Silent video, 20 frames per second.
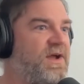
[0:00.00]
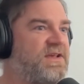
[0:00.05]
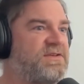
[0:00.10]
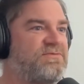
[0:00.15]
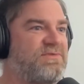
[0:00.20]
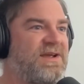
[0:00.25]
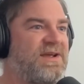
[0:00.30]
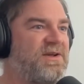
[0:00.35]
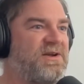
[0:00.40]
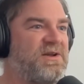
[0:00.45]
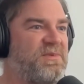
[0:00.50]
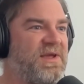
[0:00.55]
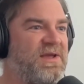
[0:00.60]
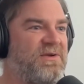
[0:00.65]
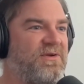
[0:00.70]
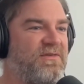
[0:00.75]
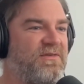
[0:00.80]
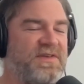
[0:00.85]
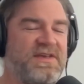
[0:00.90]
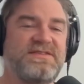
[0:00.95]
Rick going to be in
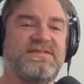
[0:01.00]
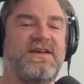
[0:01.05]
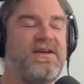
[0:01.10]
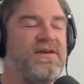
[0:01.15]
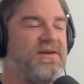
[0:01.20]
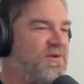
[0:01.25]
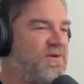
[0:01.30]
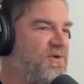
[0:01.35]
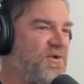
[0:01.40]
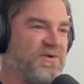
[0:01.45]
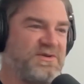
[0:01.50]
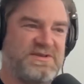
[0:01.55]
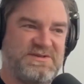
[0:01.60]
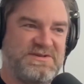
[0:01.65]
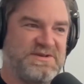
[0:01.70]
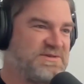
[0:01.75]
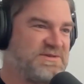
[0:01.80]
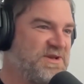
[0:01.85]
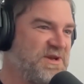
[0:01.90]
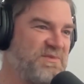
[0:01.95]
all of this? Of course,
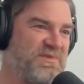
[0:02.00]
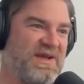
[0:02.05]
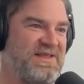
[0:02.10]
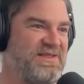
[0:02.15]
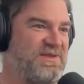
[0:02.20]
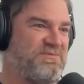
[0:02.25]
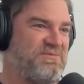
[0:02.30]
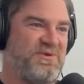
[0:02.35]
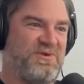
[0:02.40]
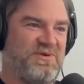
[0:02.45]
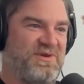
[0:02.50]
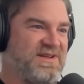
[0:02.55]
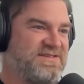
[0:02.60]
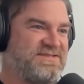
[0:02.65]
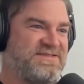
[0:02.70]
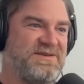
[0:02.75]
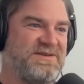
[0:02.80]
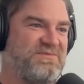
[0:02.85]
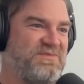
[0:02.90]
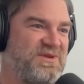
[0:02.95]
he's just going to be in the pool
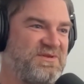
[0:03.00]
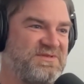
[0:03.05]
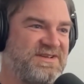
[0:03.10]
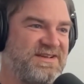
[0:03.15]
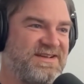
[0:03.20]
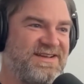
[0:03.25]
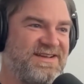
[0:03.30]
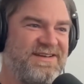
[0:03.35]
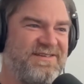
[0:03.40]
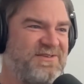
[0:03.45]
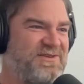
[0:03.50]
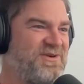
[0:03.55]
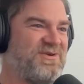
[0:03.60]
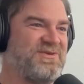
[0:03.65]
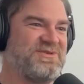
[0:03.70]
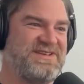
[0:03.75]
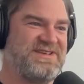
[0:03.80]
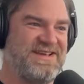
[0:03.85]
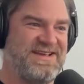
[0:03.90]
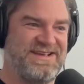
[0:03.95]
listening to music. Of
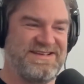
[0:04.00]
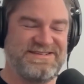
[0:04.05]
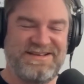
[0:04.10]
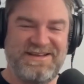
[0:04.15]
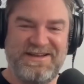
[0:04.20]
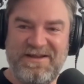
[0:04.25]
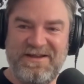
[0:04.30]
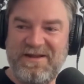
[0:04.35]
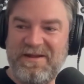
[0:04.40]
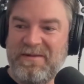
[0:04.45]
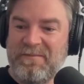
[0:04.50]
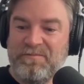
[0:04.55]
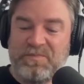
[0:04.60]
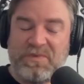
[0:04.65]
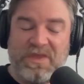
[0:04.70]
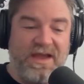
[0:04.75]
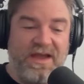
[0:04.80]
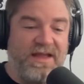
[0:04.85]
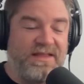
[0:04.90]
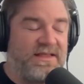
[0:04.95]
course he is.
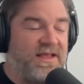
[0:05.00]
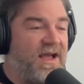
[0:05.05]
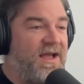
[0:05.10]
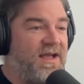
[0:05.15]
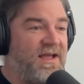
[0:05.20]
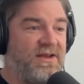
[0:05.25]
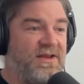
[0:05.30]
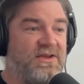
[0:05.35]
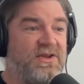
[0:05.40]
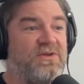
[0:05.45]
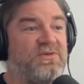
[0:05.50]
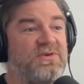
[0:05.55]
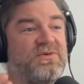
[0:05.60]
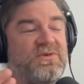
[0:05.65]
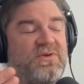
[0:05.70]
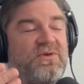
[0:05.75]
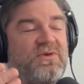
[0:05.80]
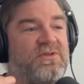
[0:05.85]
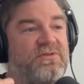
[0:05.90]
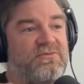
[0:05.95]
And you
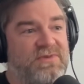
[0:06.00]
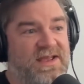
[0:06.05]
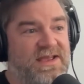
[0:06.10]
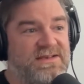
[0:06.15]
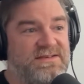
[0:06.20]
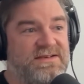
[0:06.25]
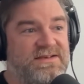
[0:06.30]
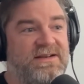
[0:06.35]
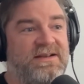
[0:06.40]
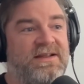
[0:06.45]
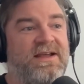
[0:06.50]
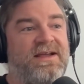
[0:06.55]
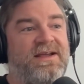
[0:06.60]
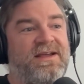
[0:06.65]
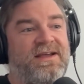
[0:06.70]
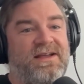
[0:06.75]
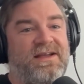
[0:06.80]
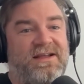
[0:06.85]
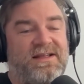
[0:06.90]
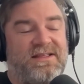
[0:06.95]
don't know the reason
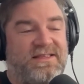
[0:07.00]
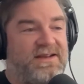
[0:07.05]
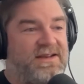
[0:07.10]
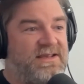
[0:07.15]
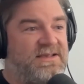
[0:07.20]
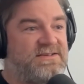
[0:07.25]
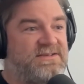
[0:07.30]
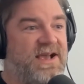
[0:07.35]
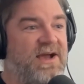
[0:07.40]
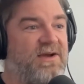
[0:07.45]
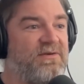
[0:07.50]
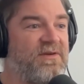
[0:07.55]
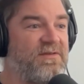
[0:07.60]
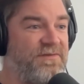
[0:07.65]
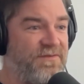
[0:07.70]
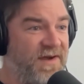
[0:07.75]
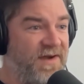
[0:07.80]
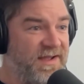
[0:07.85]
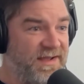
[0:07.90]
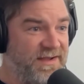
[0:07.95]
that he set her on
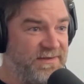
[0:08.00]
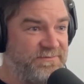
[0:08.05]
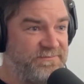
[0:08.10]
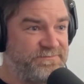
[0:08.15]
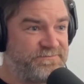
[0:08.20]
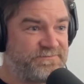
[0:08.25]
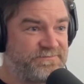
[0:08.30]
fire.